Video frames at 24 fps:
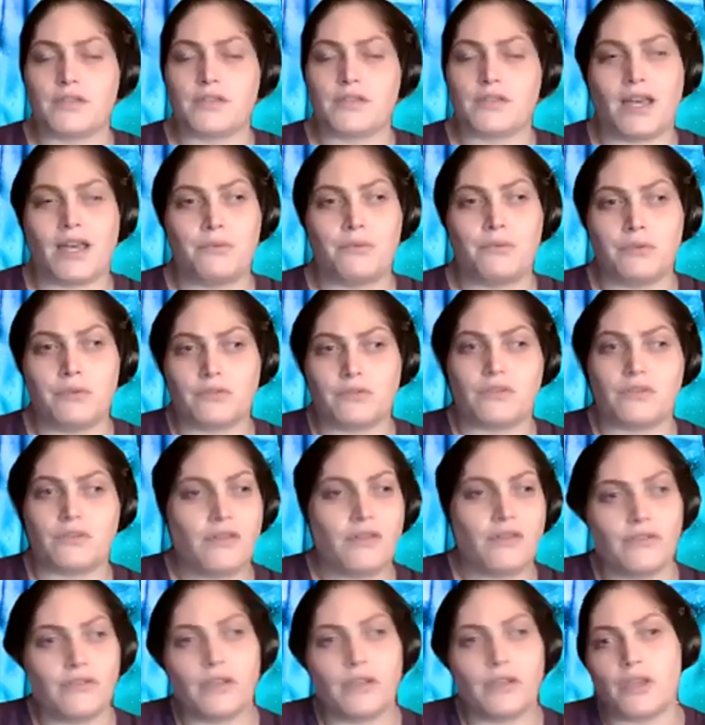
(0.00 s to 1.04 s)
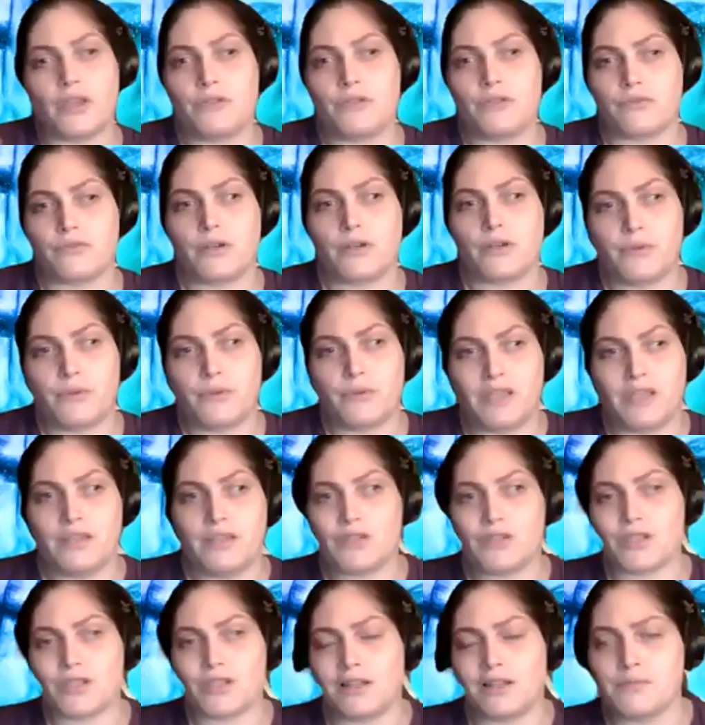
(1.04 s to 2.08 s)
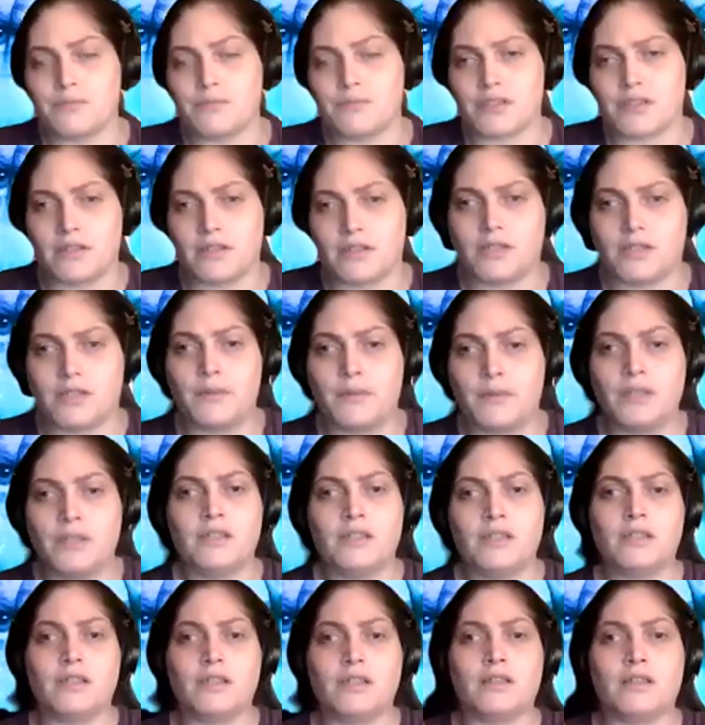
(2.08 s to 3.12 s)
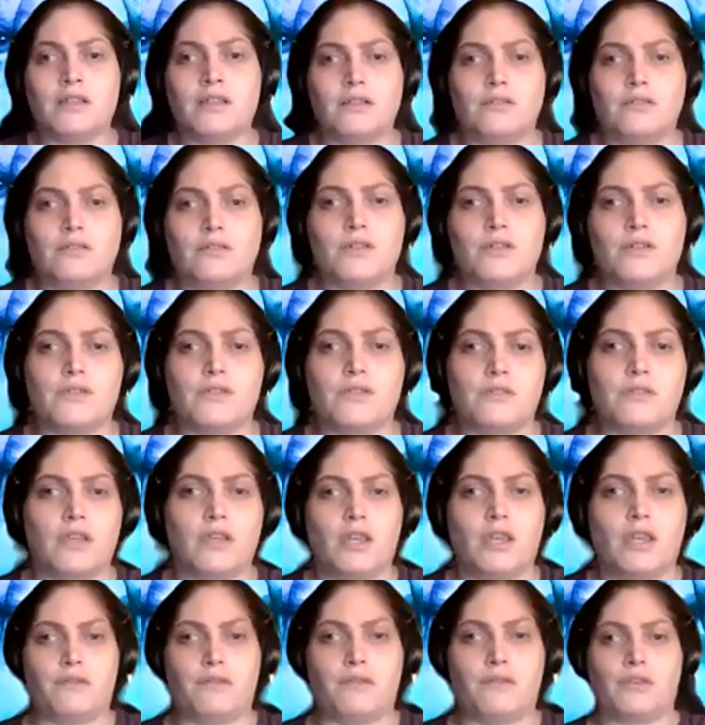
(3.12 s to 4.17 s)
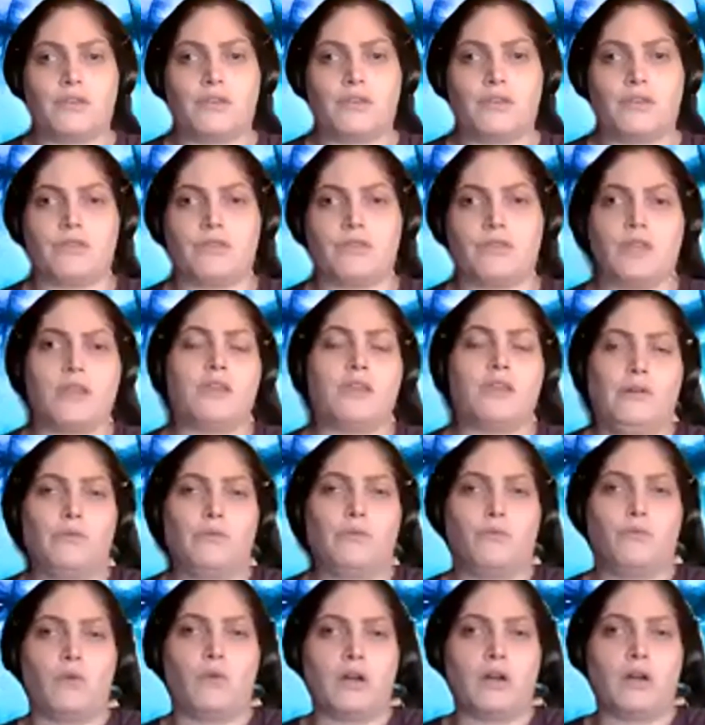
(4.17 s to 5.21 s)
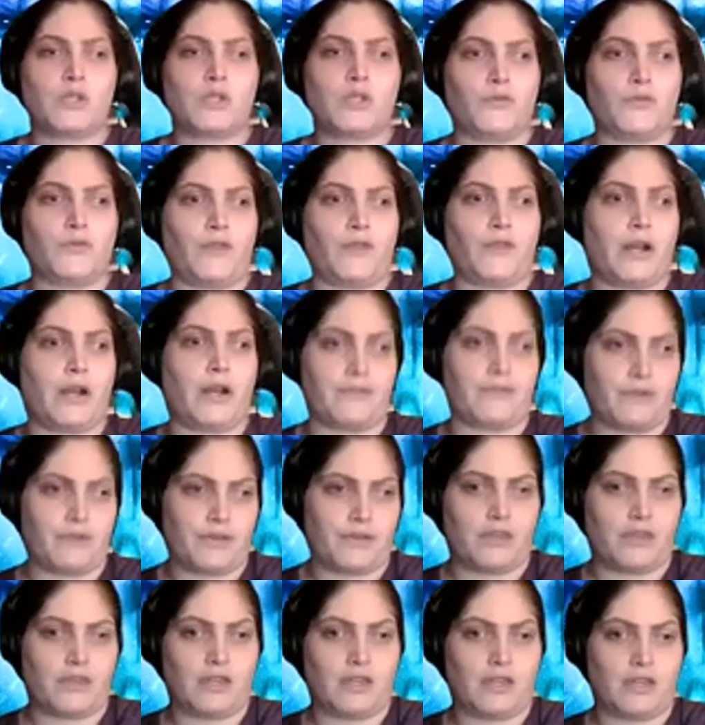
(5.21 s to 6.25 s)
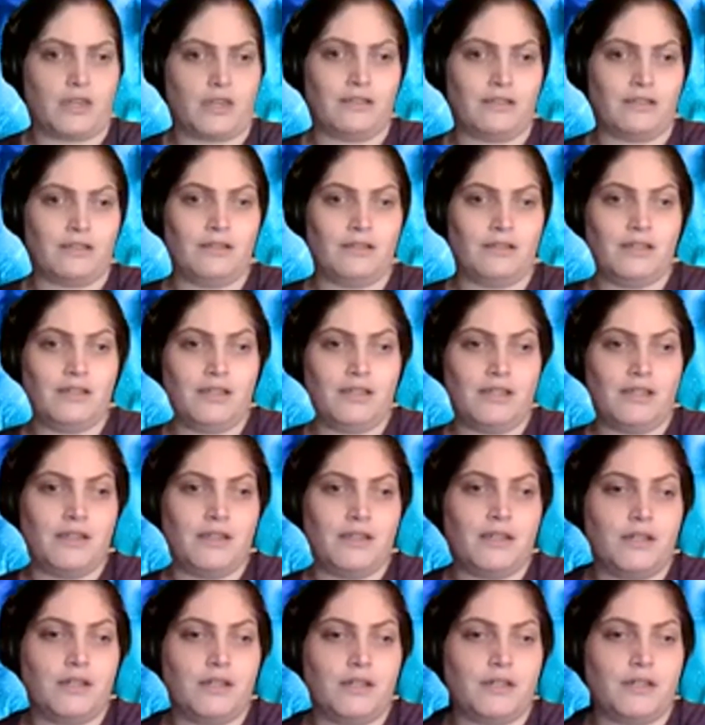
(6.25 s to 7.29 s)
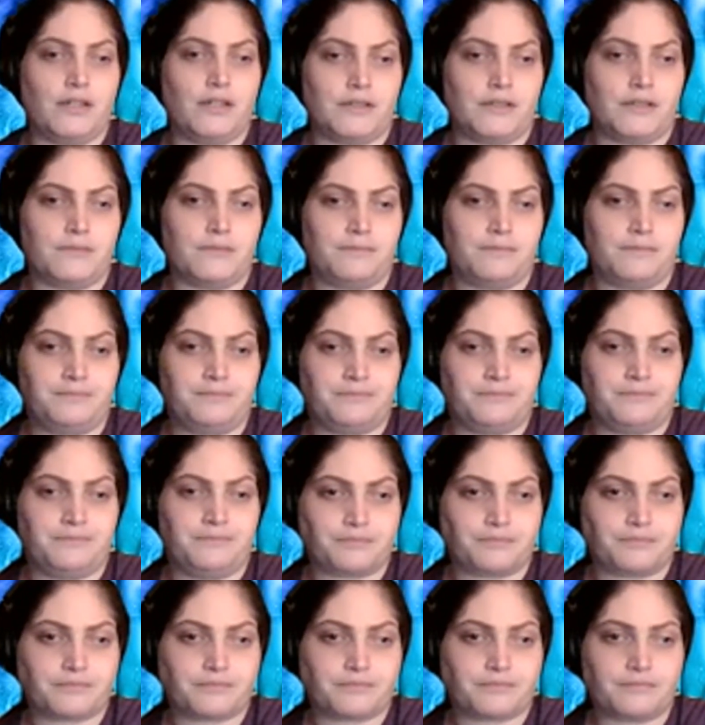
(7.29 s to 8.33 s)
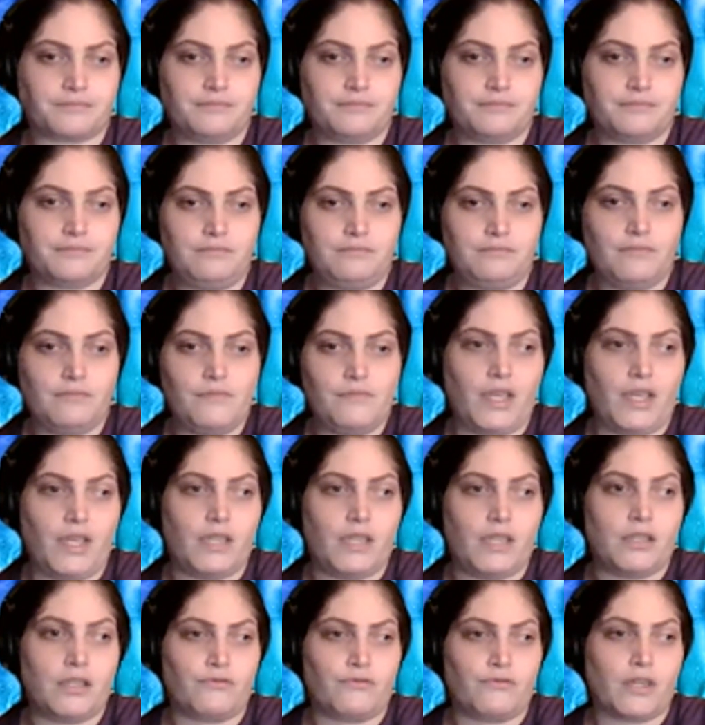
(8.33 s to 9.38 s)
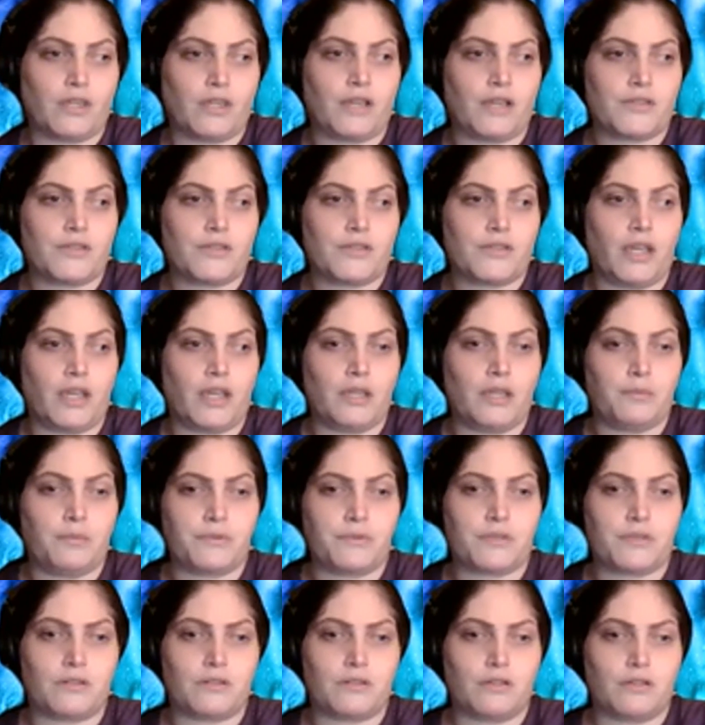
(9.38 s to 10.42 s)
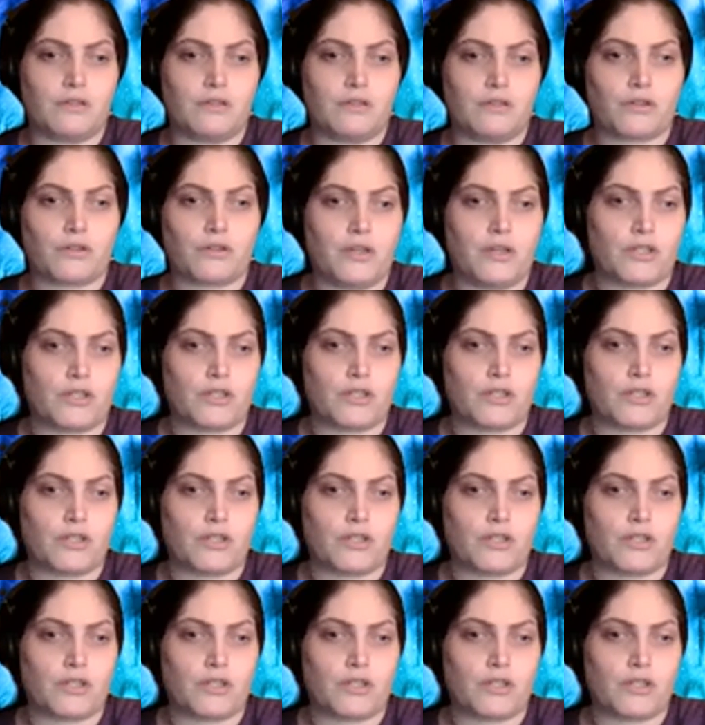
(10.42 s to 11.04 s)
I will definitely go through each timestamp, listen to everything, watch for everything. Um, and if you guys are able to do screenshots